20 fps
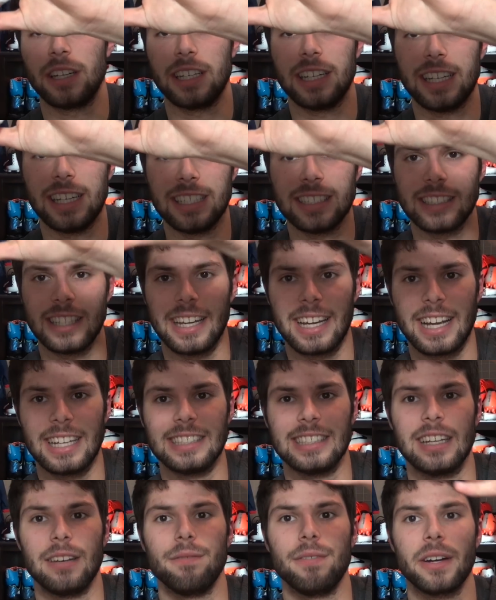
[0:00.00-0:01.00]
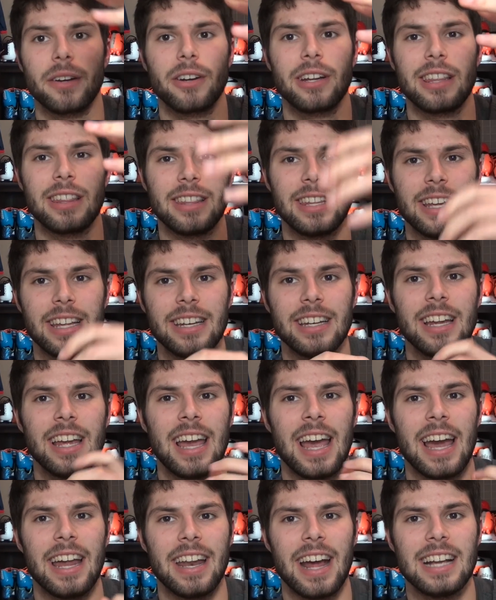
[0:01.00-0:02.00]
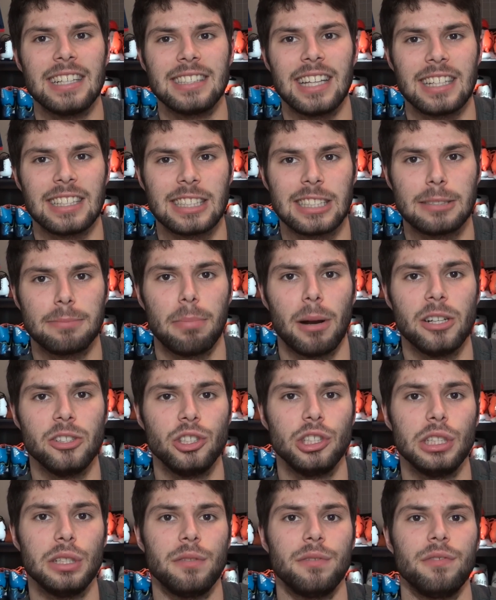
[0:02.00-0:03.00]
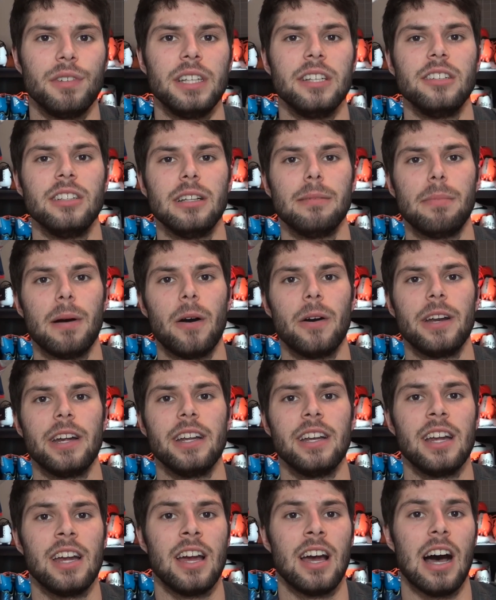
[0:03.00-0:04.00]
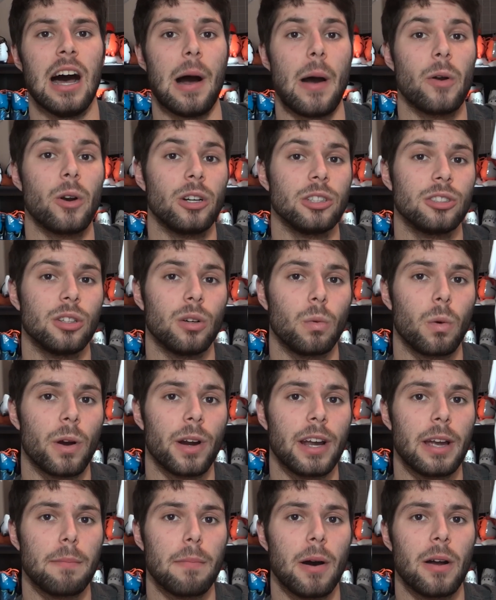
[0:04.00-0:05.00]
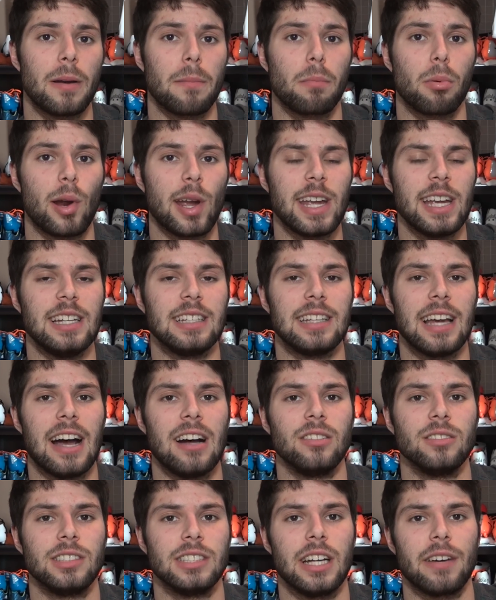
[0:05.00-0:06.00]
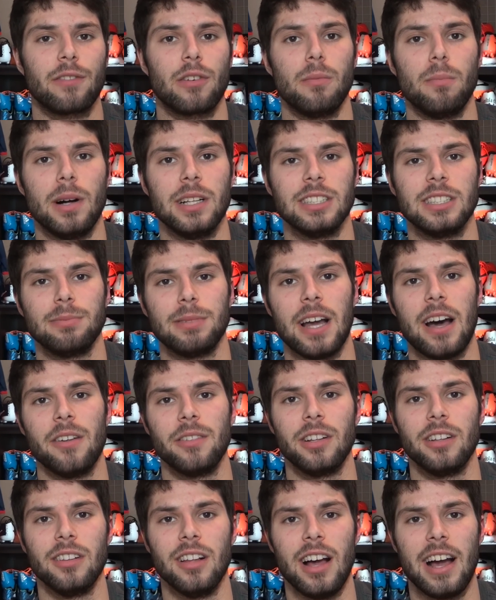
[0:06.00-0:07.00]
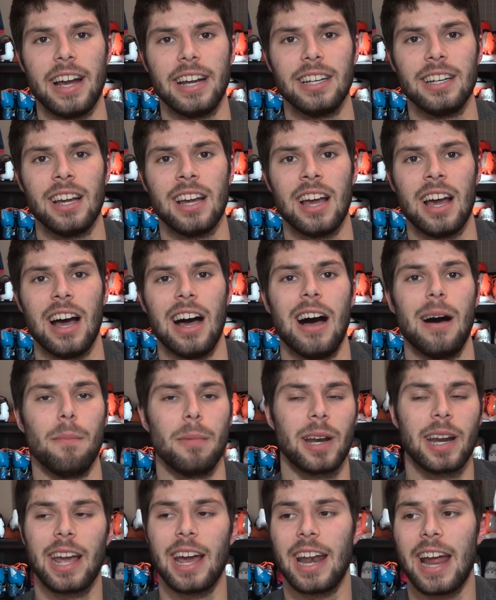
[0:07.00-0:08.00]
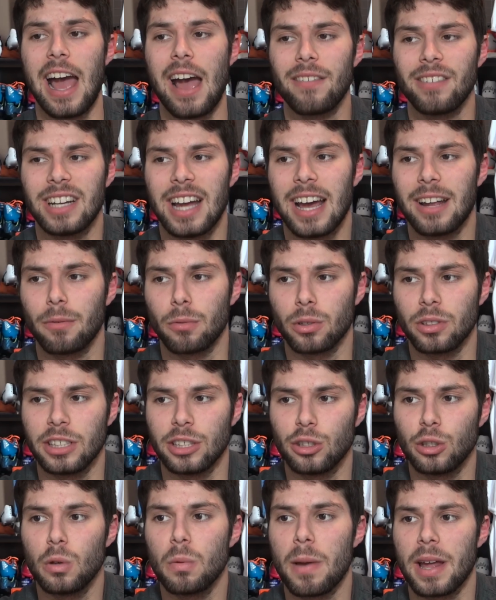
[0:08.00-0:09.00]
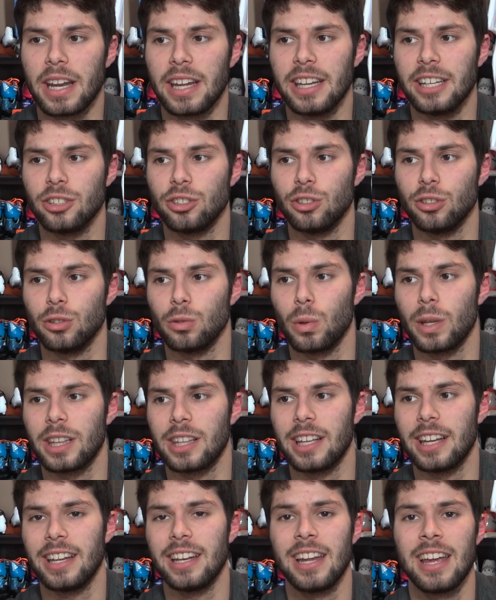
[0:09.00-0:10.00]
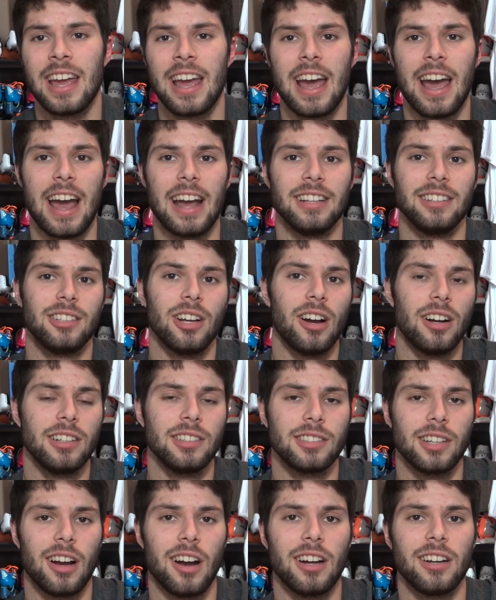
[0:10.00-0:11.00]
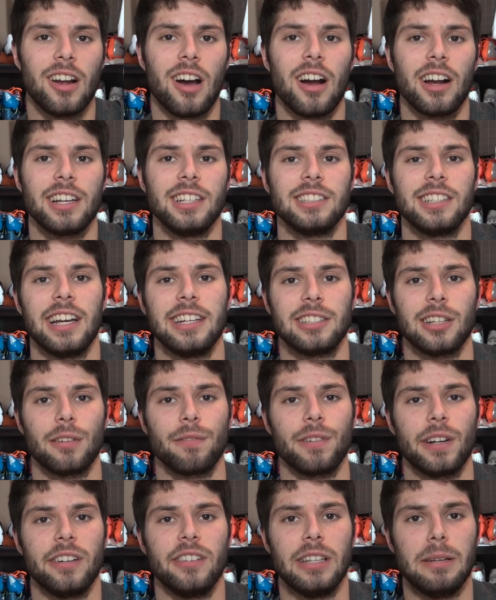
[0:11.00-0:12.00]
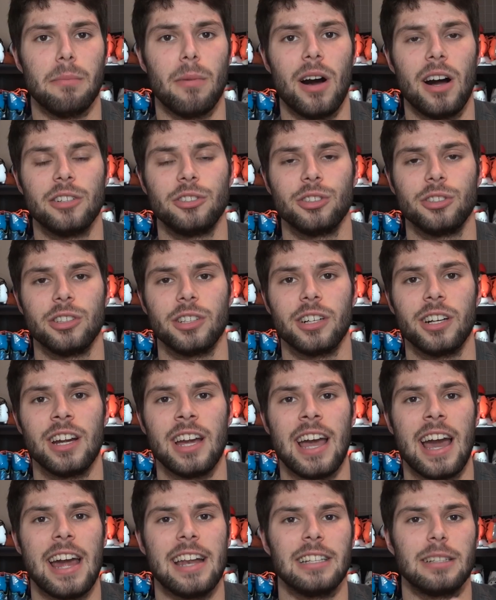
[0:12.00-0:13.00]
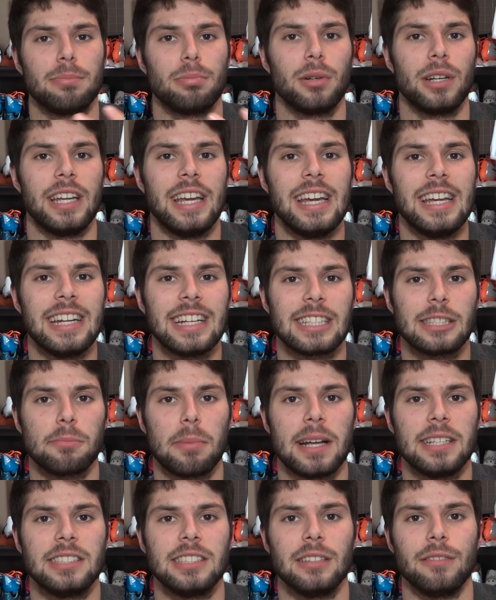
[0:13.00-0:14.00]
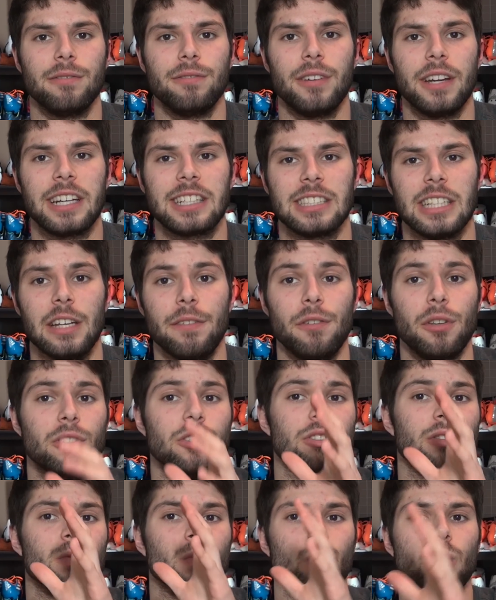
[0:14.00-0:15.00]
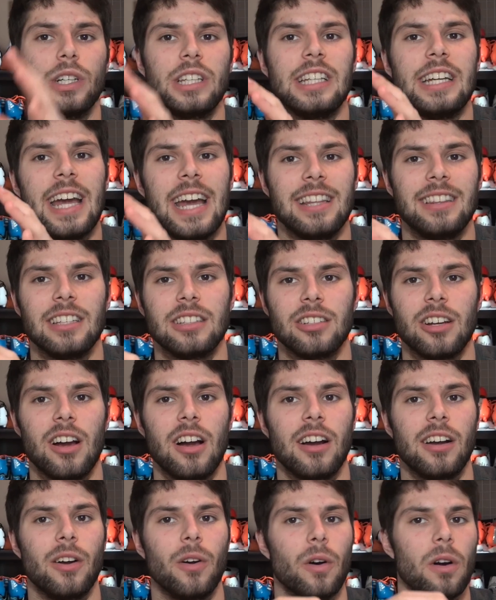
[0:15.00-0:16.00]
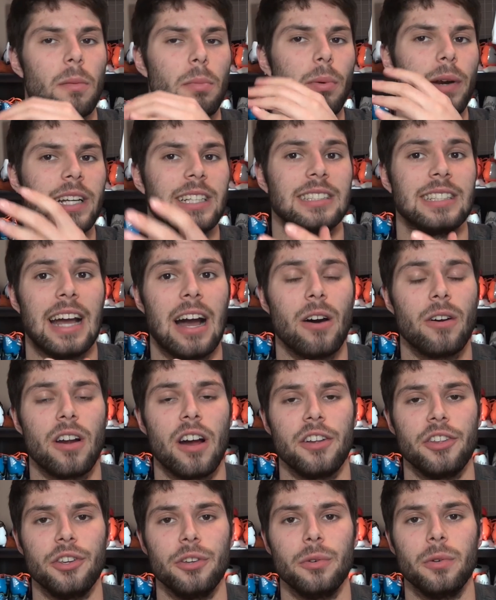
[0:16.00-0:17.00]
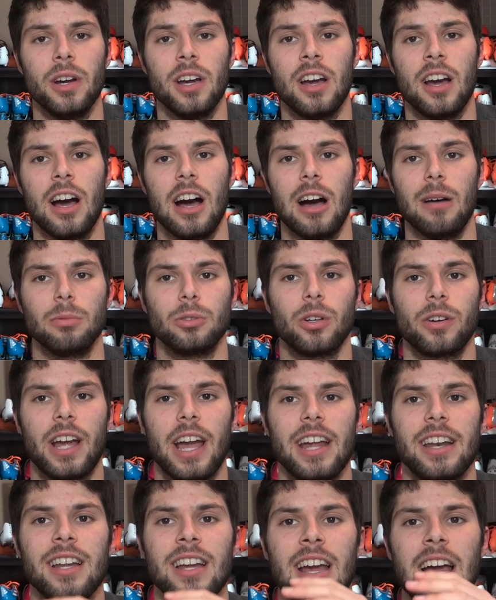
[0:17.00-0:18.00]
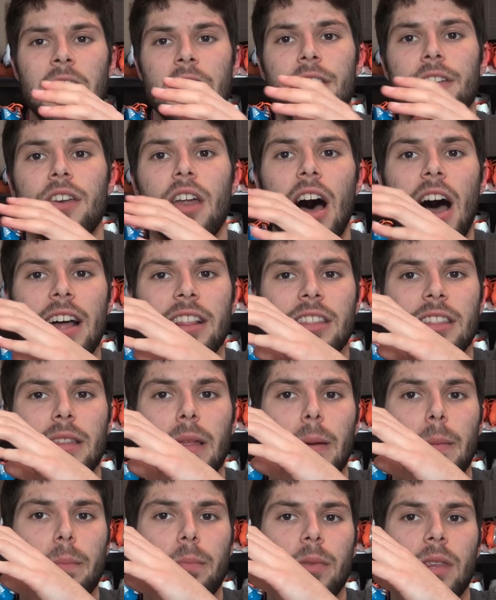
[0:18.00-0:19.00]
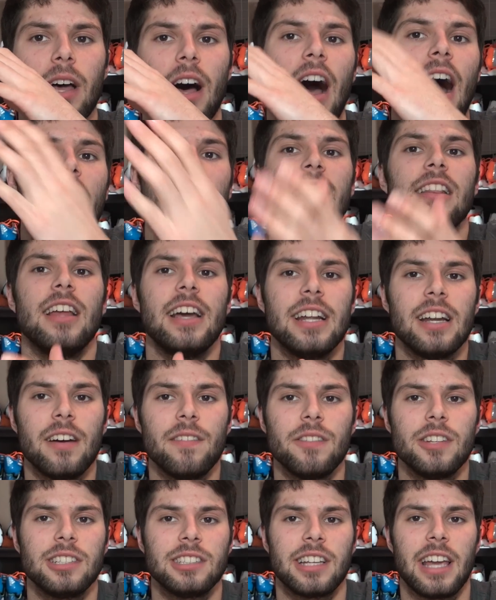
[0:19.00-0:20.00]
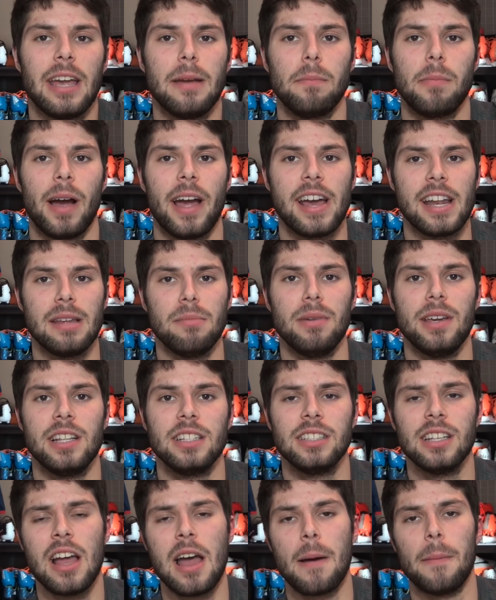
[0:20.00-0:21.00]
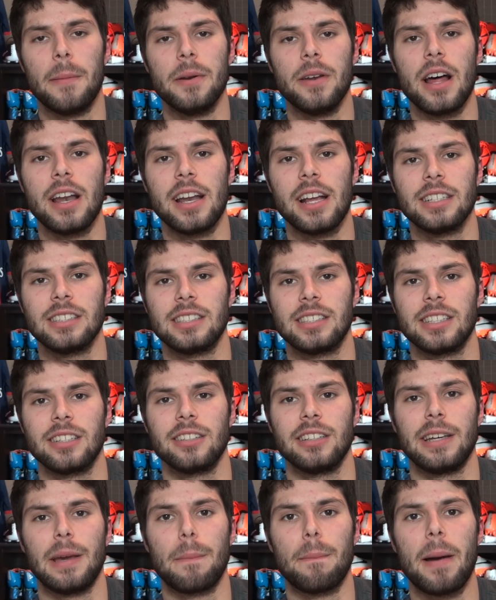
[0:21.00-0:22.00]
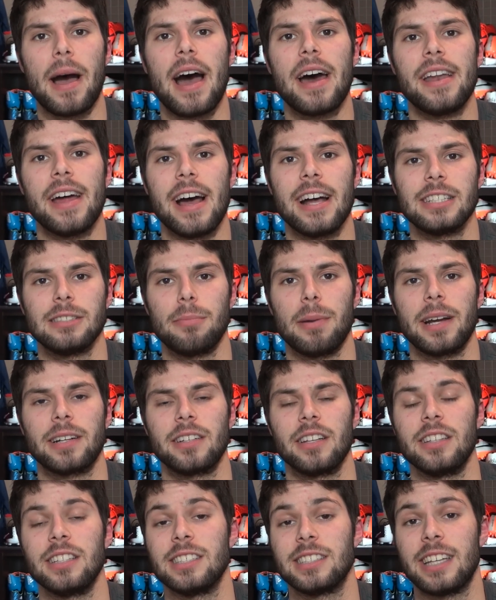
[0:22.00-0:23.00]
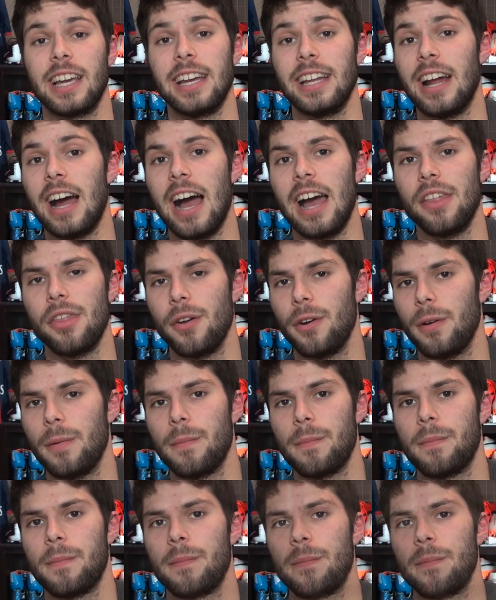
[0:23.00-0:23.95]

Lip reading: and it is, like I said, very thin and has that spongy feel about it. I would also worry about it breaking down several months down the line, but again, I haven't had really too many issues with it, and tongues on hockey skates are fairly modular, and it's a pretty inexpensive fix if you just really hate the tongue or it breaks down on you. So again, not the highlight of the skate by any means, but not necessarily a bad aspect of the skate either.